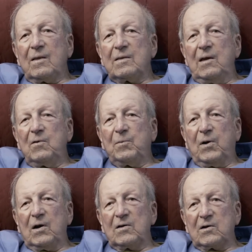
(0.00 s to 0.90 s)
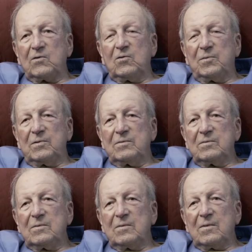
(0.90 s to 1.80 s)
They were part of the group.
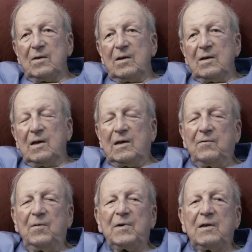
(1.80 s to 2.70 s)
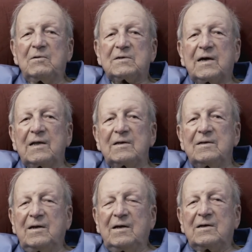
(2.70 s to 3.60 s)
And everybody was kind
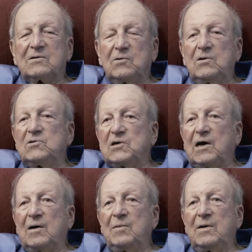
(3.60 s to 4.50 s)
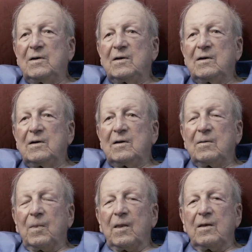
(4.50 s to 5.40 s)
of doing their job.
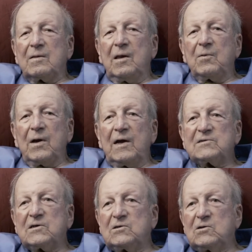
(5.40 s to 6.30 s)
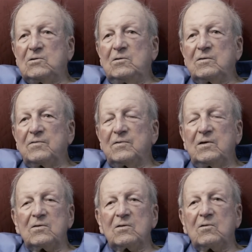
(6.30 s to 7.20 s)
They were asked to do,
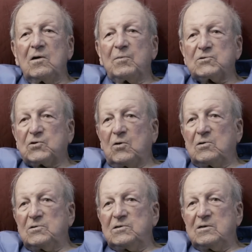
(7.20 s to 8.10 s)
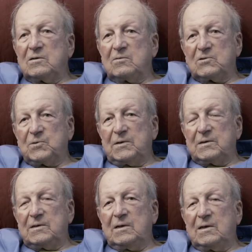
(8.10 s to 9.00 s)
either go on patrols, which we
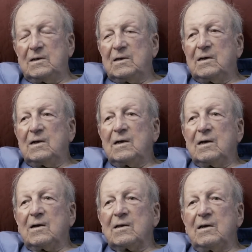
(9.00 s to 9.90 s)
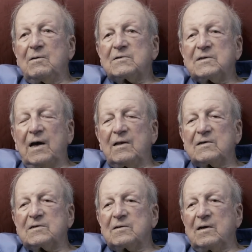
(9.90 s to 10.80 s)
did. They would assign
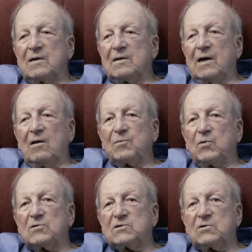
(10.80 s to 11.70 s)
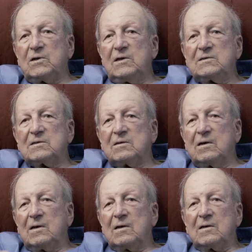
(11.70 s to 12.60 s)
us outpost duties,
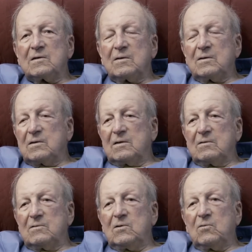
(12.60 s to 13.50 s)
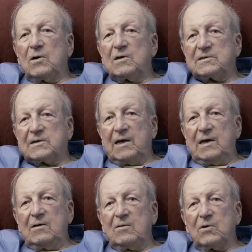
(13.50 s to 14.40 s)
where to
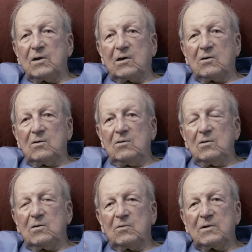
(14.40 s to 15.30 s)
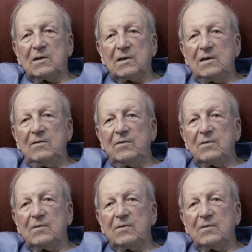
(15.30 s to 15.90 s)
stay, where to go, when to leave,